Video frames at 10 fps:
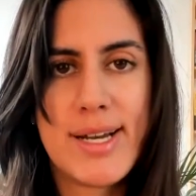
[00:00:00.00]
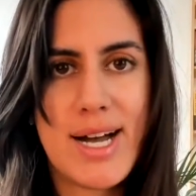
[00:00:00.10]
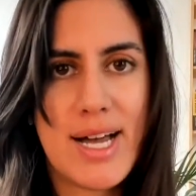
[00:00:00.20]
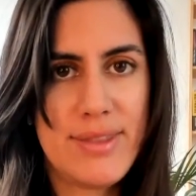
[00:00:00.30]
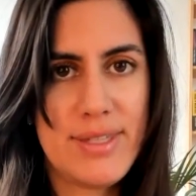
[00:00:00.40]

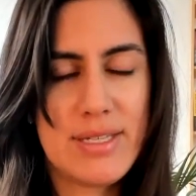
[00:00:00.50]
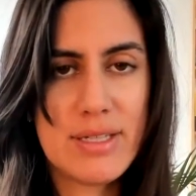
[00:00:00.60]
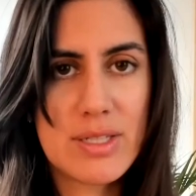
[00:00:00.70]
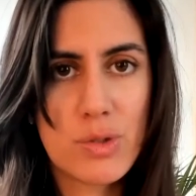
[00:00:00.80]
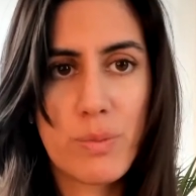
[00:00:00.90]
And this
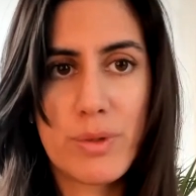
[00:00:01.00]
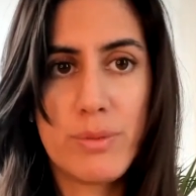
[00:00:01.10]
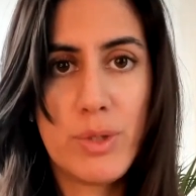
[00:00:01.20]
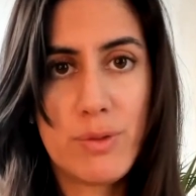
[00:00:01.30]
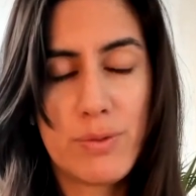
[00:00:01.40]
is super
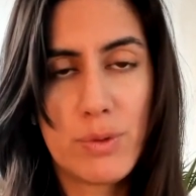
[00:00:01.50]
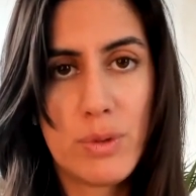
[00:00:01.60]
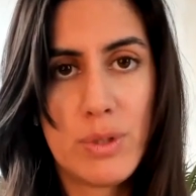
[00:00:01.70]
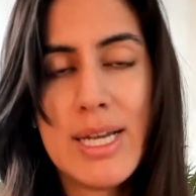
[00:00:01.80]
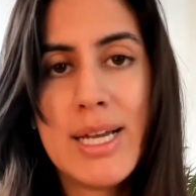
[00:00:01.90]

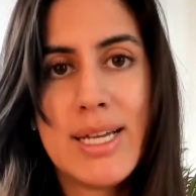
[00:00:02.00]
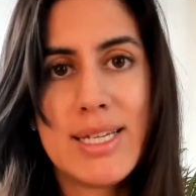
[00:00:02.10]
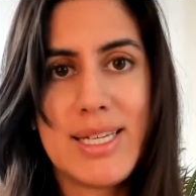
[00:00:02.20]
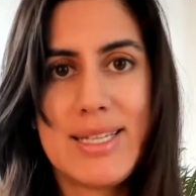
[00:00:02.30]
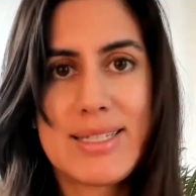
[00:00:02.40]
beautiful.
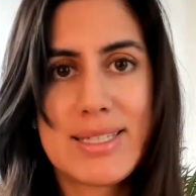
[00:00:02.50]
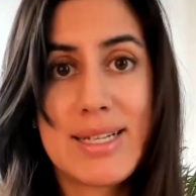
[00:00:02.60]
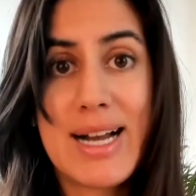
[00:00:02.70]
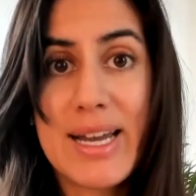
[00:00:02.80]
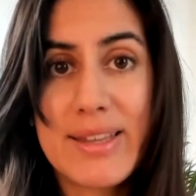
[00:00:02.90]
It's
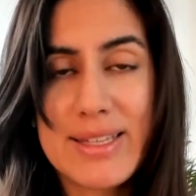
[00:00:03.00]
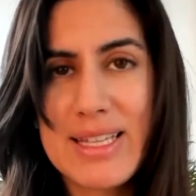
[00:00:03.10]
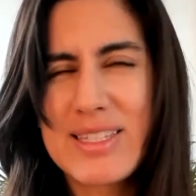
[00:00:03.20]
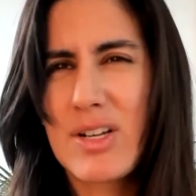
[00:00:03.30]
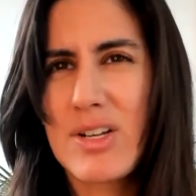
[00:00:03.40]
guided,
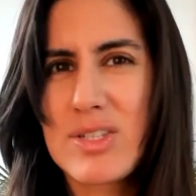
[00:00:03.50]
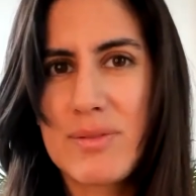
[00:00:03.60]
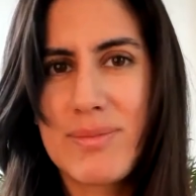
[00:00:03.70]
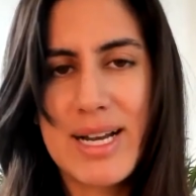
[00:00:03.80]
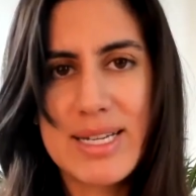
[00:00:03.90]
it's
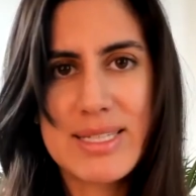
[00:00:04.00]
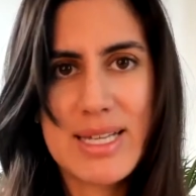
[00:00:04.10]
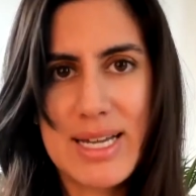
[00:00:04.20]
customized,